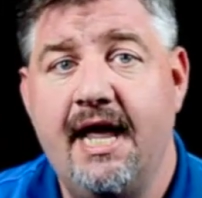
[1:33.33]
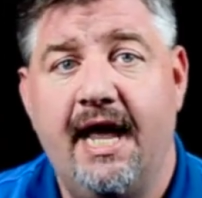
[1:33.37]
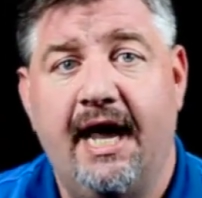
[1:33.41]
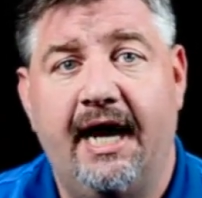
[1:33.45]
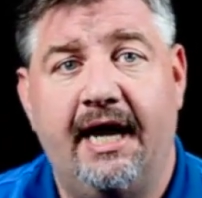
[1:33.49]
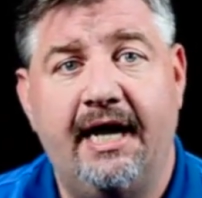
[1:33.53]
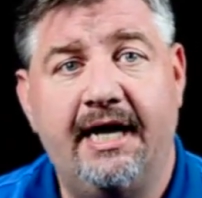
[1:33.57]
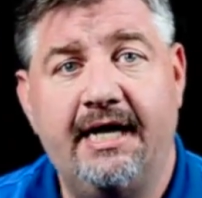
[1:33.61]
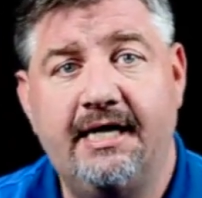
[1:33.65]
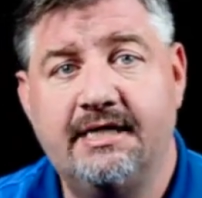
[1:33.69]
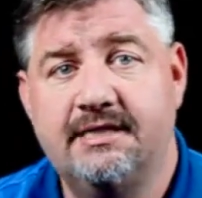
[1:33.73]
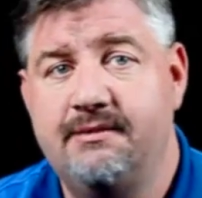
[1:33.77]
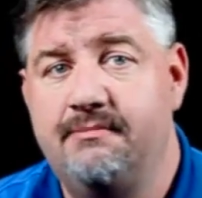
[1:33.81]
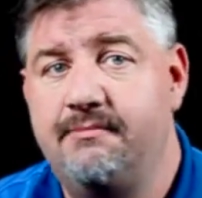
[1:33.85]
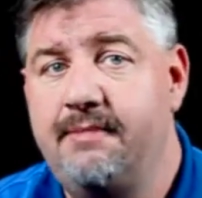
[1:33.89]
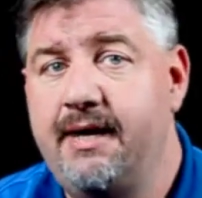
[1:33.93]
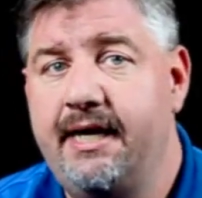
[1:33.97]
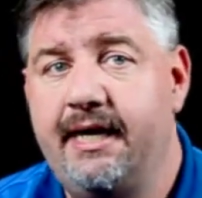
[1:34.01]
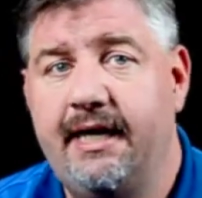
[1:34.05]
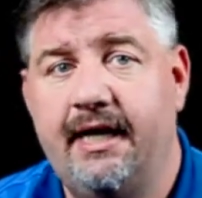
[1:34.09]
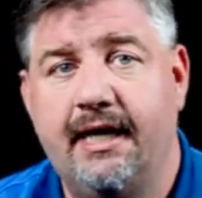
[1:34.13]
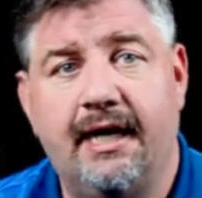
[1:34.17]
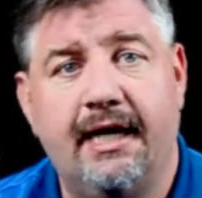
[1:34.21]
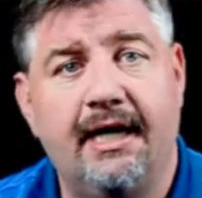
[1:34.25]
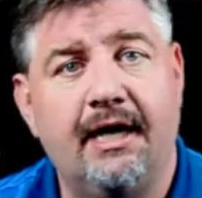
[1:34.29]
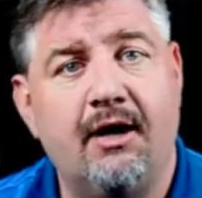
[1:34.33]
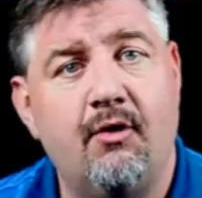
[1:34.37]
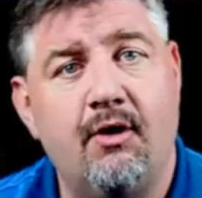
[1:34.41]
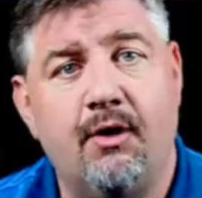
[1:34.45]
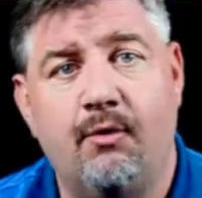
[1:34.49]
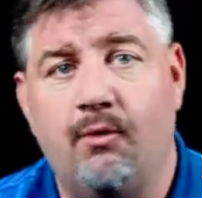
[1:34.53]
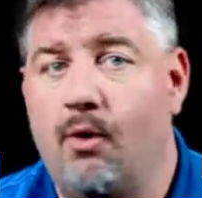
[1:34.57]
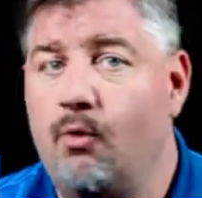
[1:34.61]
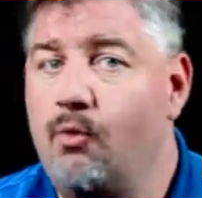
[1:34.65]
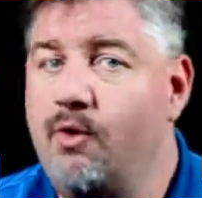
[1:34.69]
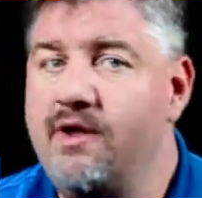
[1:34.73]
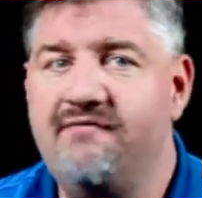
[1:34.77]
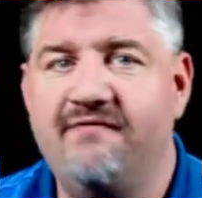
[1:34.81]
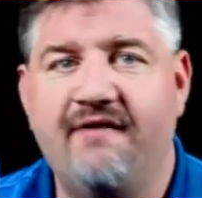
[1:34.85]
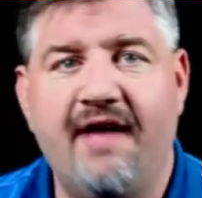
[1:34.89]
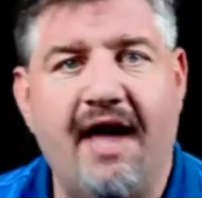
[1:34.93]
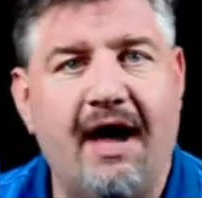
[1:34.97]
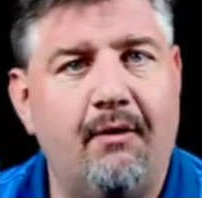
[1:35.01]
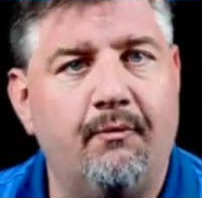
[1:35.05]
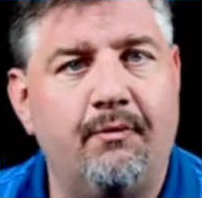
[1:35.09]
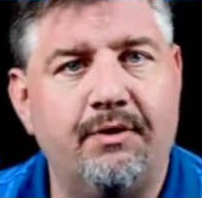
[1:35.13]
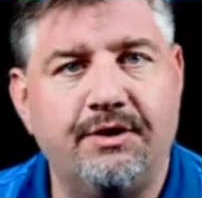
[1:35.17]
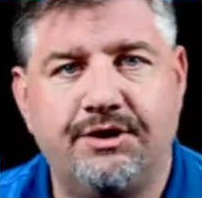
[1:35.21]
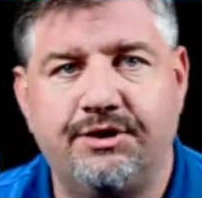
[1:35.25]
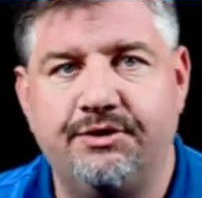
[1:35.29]
And he's immediately going, well, we've
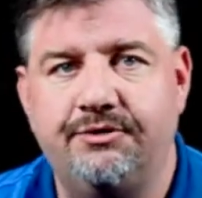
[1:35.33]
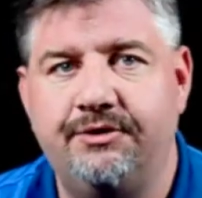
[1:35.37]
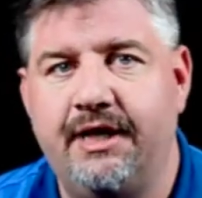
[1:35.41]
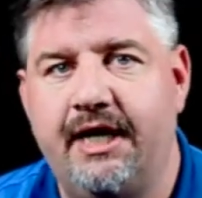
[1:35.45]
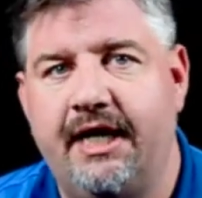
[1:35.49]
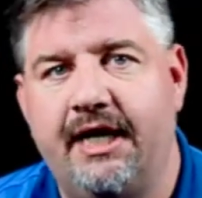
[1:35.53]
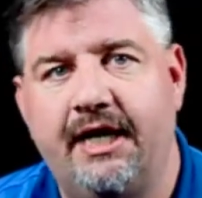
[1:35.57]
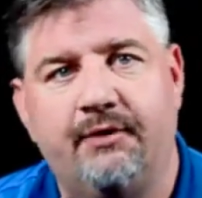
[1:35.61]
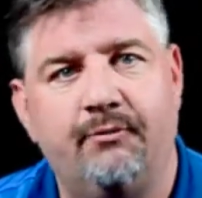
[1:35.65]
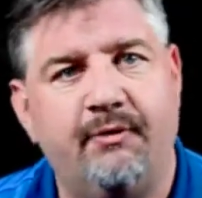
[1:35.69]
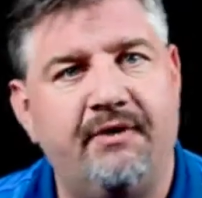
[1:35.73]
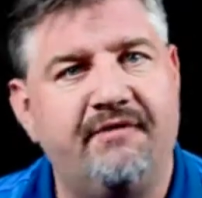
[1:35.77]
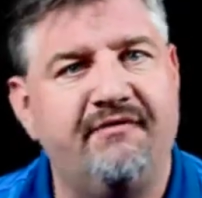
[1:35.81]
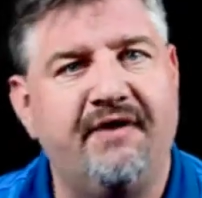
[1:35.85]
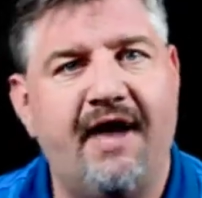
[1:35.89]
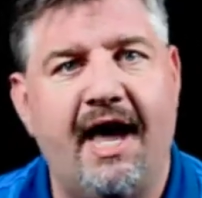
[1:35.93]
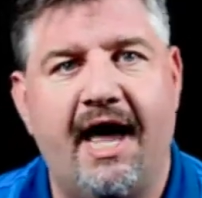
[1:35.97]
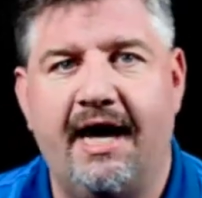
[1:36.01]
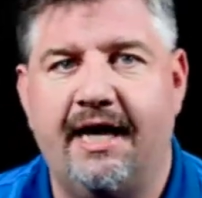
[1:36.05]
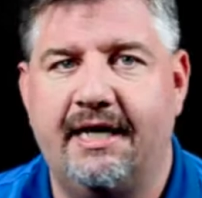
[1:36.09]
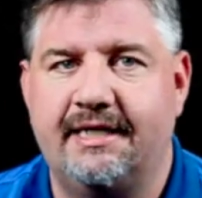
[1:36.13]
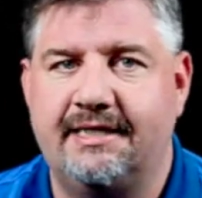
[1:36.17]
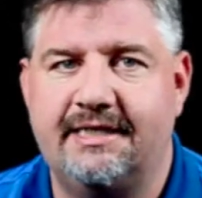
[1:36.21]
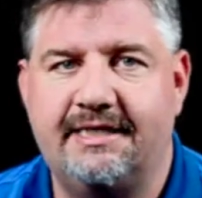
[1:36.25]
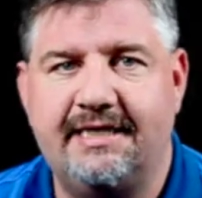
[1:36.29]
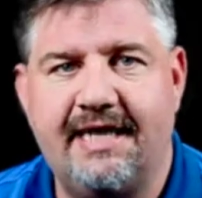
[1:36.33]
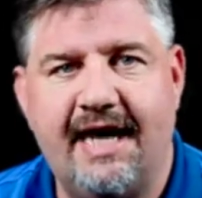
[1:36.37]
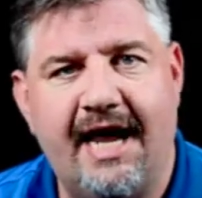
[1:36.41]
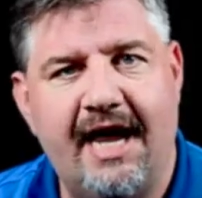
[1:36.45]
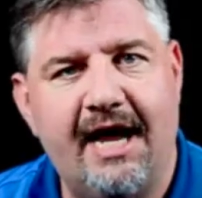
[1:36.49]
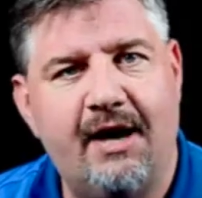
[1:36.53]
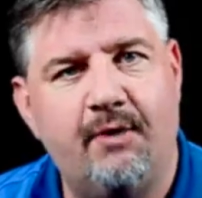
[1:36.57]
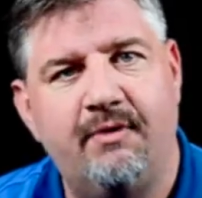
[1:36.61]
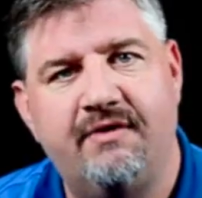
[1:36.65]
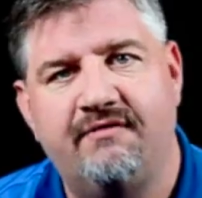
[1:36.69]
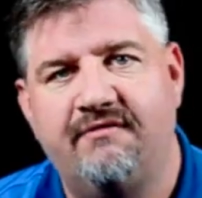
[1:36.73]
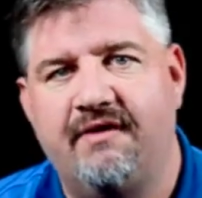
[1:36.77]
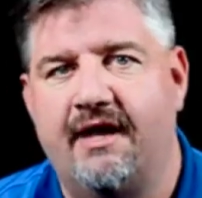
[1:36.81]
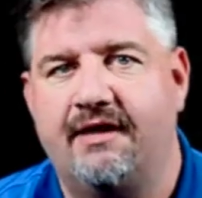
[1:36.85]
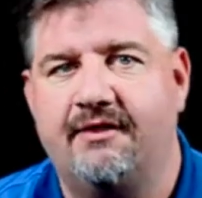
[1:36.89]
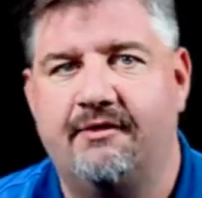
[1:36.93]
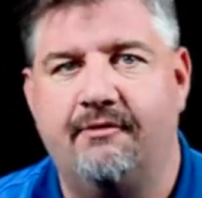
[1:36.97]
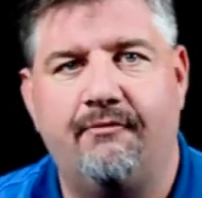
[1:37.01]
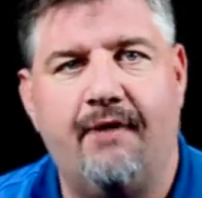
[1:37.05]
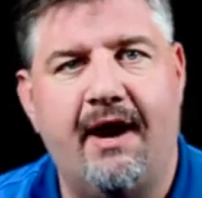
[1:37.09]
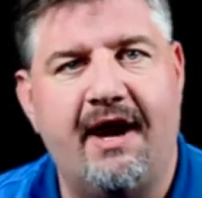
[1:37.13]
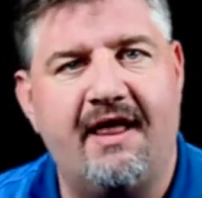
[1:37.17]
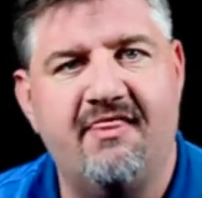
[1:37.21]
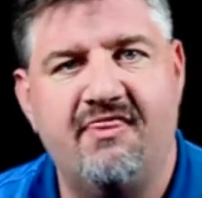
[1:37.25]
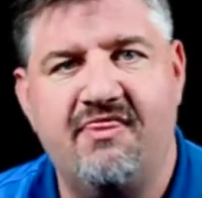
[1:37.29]
got what you need. We've got it today. We've got the
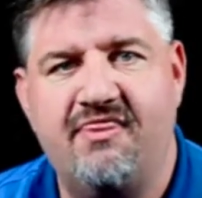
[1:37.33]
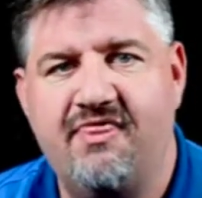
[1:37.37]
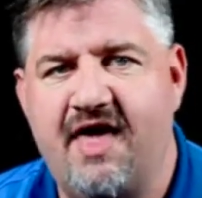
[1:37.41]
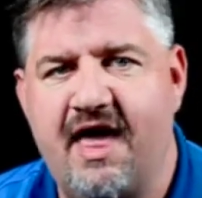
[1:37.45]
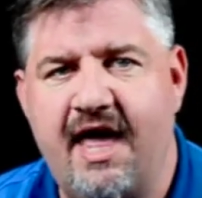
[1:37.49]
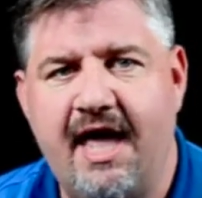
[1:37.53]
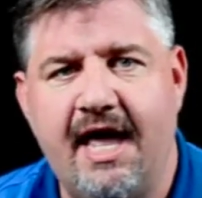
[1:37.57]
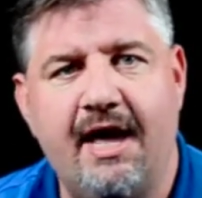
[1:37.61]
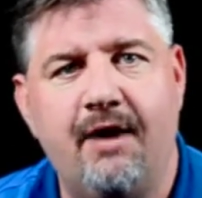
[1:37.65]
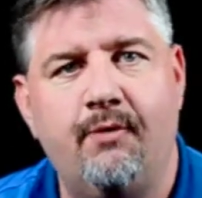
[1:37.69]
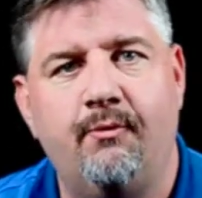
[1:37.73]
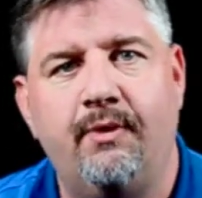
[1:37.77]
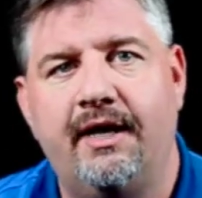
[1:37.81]
right thing.